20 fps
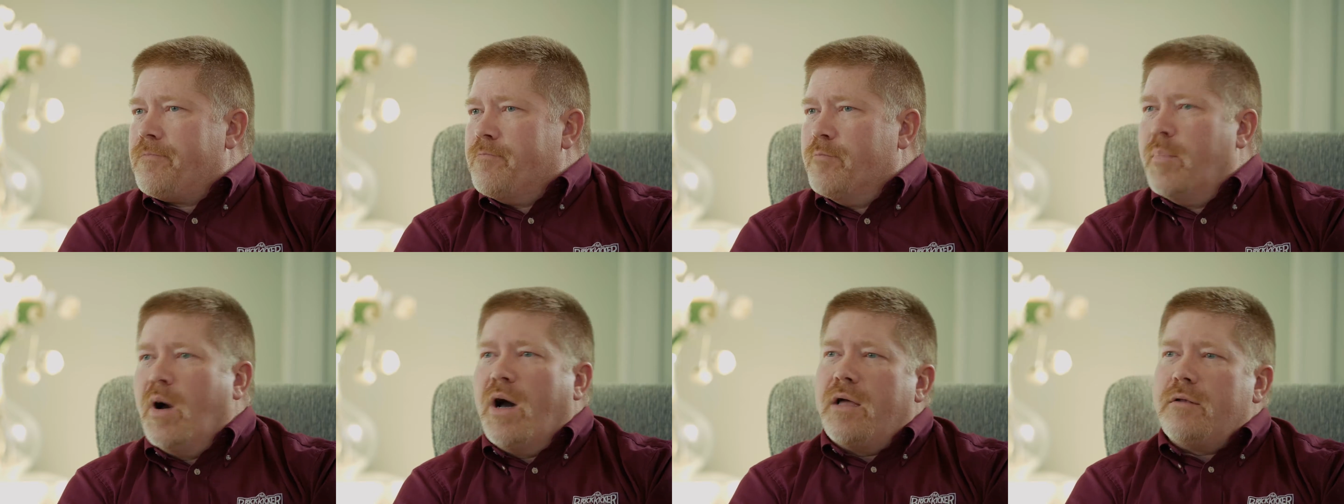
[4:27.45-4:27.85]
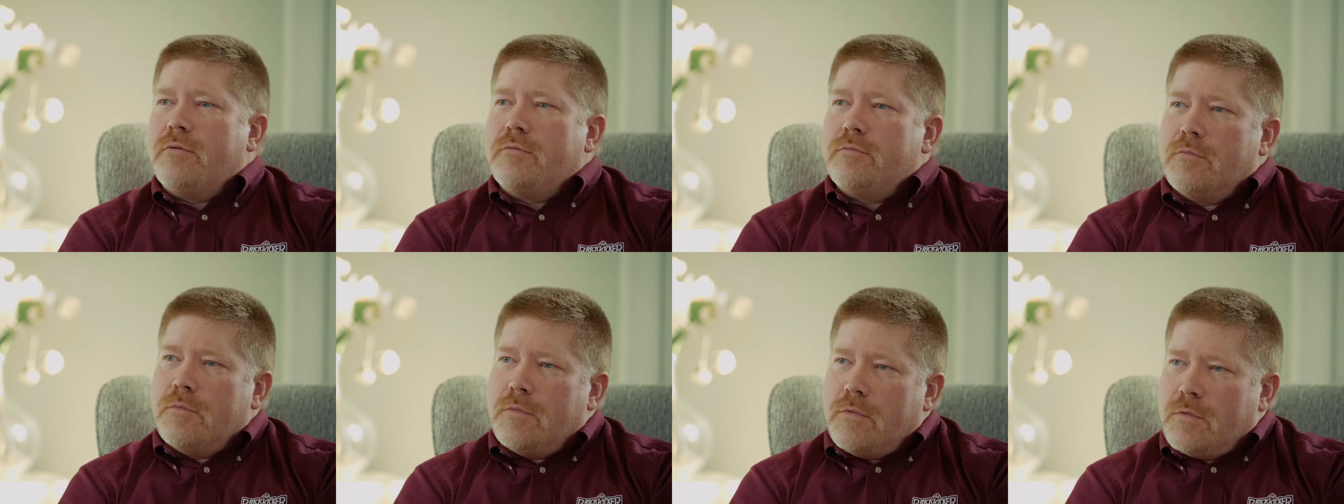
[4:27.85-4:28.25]

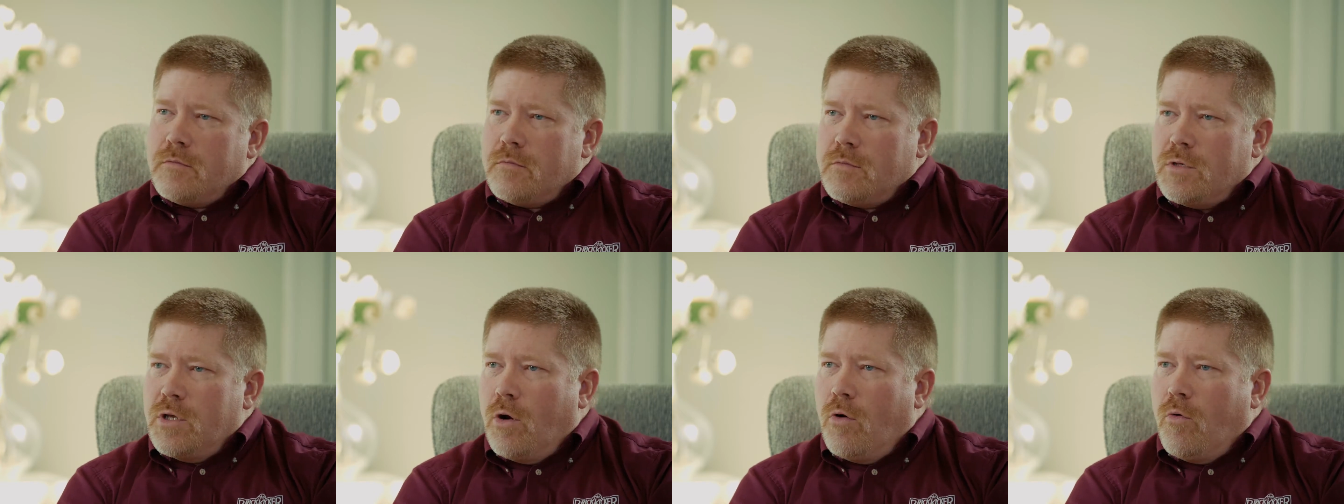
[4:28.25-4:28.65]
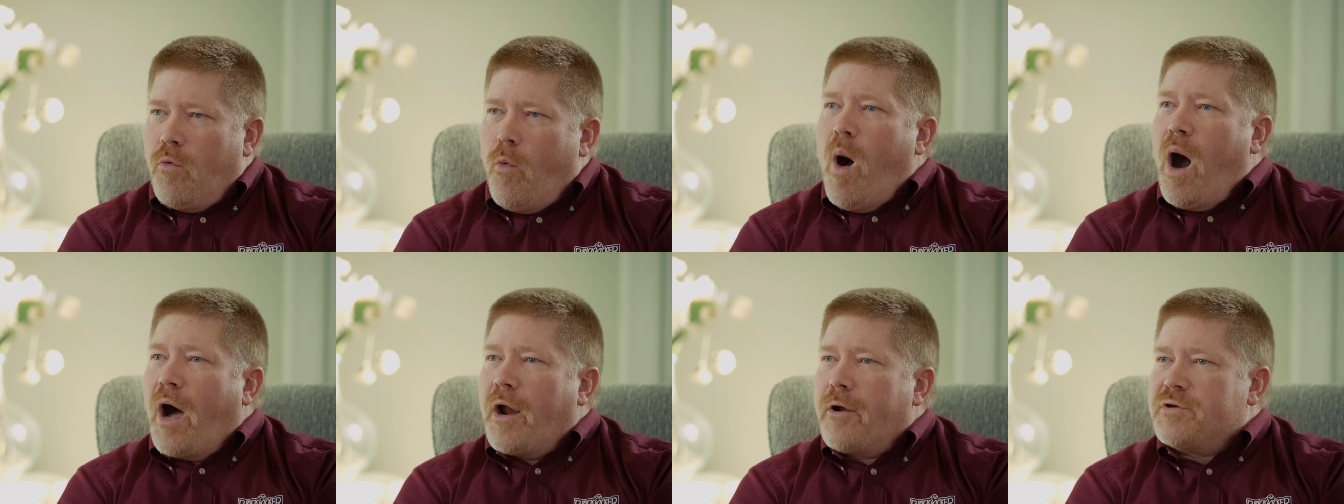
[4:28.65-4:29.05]
But,
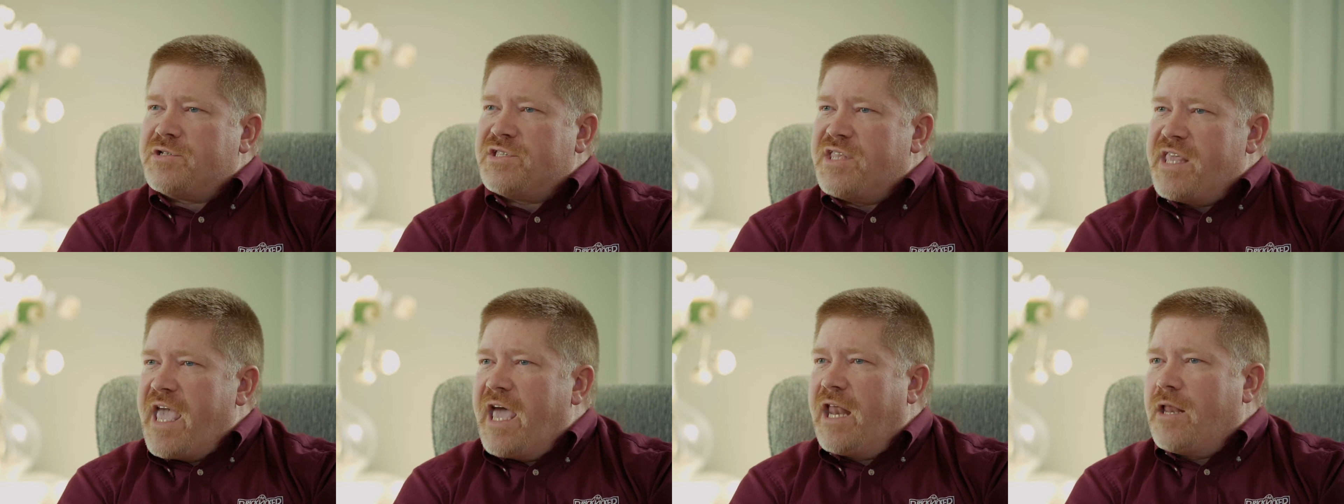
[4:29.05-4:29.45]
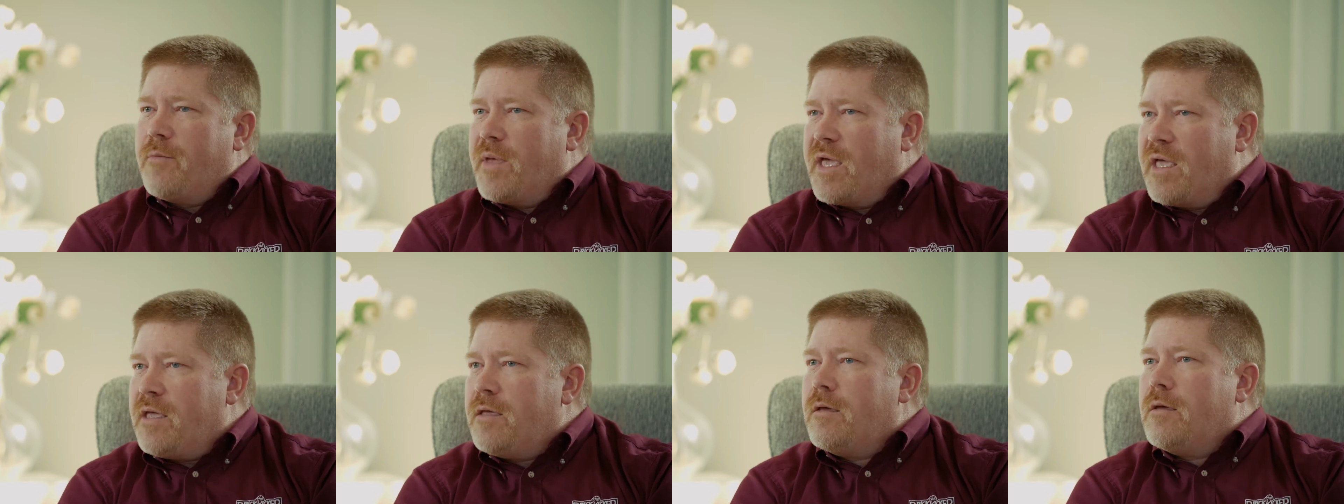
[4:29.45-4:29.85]
water's the
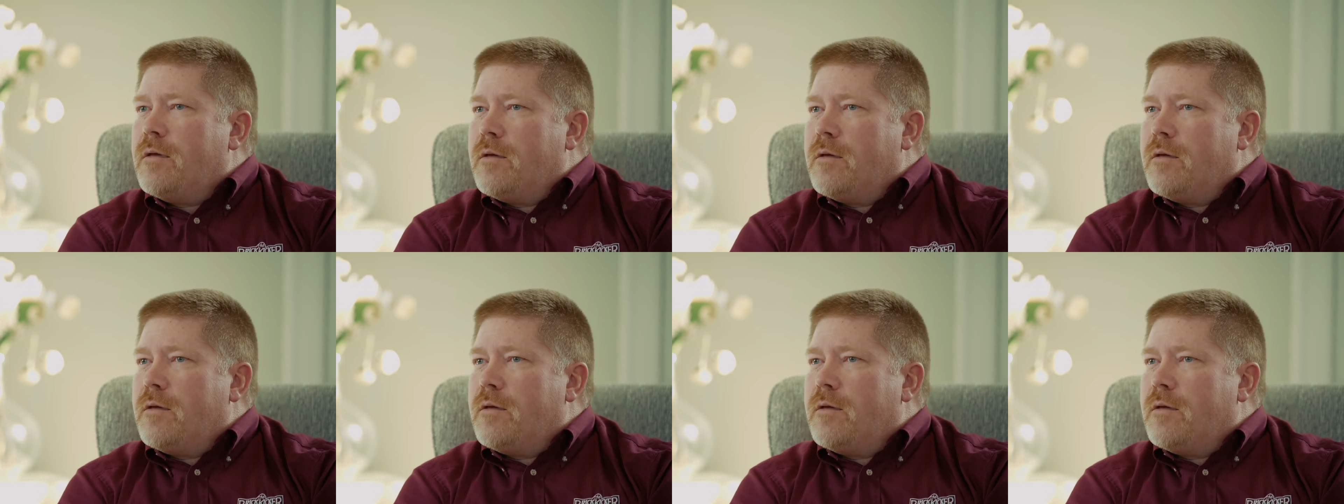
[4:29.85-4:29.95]
enemy.